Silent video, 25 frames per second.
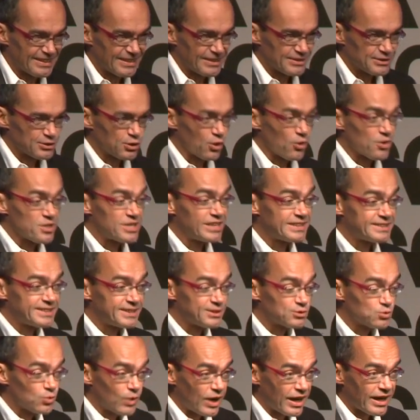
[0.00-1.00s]
So this
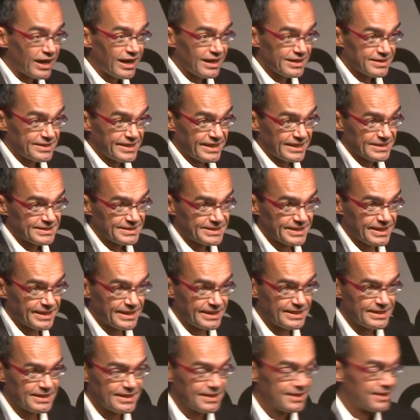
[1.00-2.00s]
is why I dare
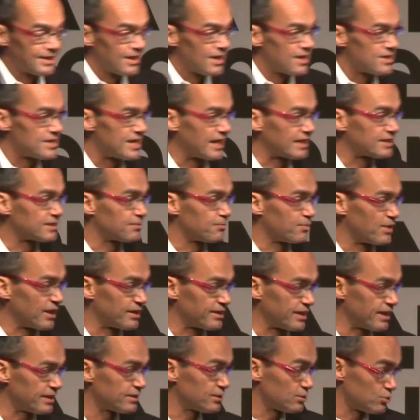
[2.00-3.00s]
say that
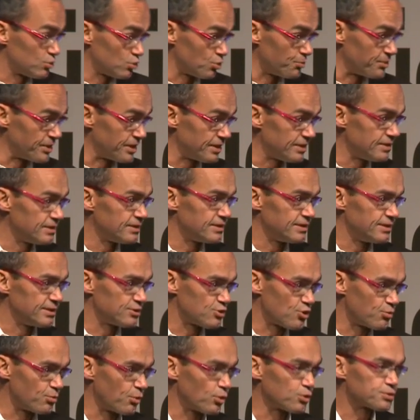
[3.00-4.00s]
Planet, to me,
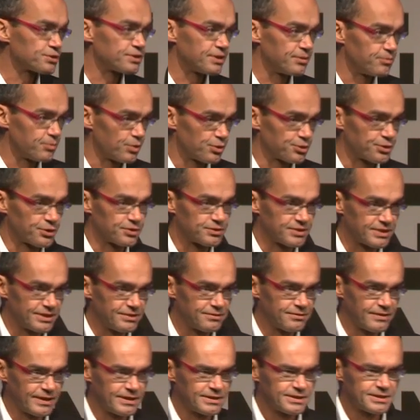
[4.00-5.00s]
is the most important
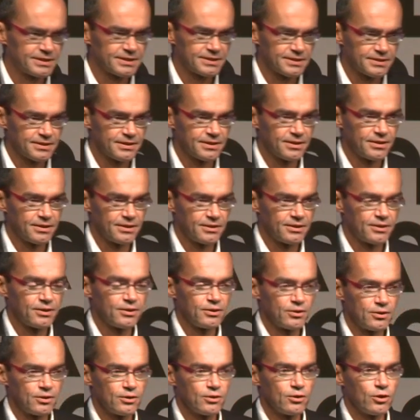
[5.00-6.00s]
event
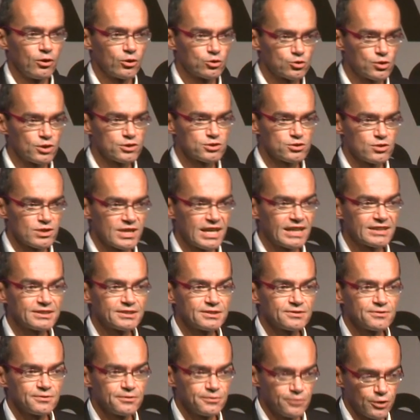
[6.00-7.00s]
across the
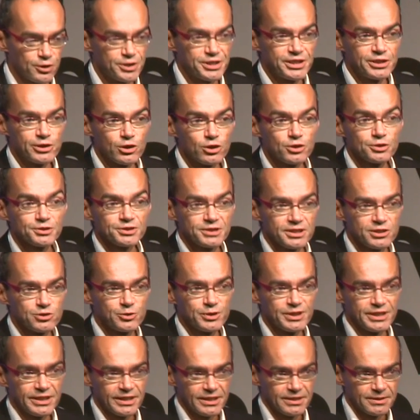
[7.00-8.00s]
last 30 years in
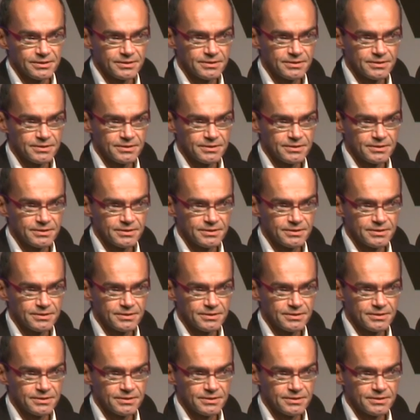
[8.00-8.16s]
retail.